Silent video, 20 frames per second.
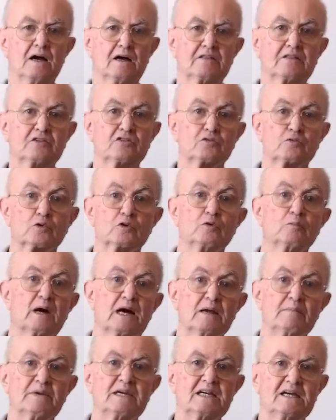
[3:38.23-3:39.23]
This room
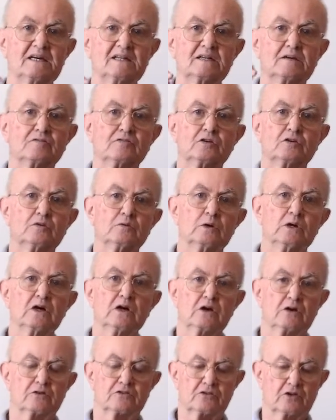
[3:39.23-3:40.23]
I'm in, if you
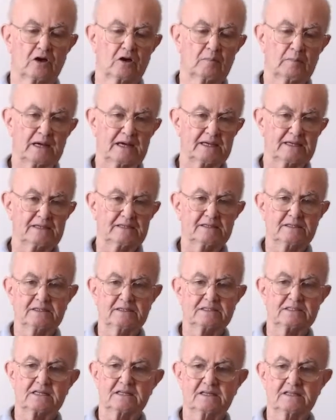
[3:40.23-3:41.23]
saw
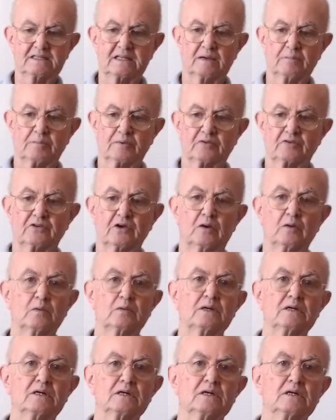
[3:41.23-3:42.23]
my tent
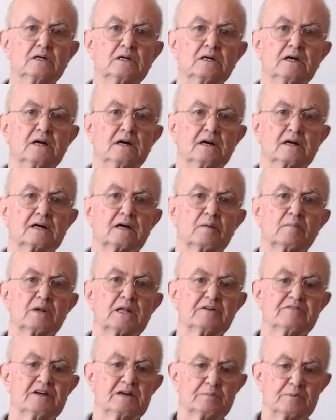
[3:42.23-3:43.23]
episode a couple
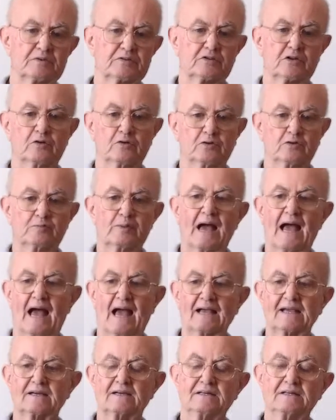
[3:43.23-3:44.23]
of episodes
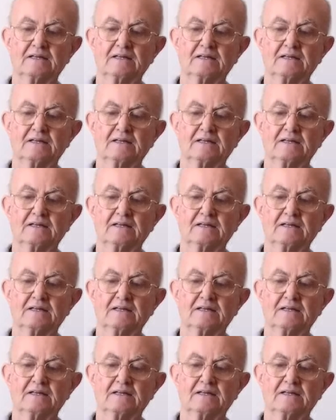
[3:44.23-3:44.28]
back,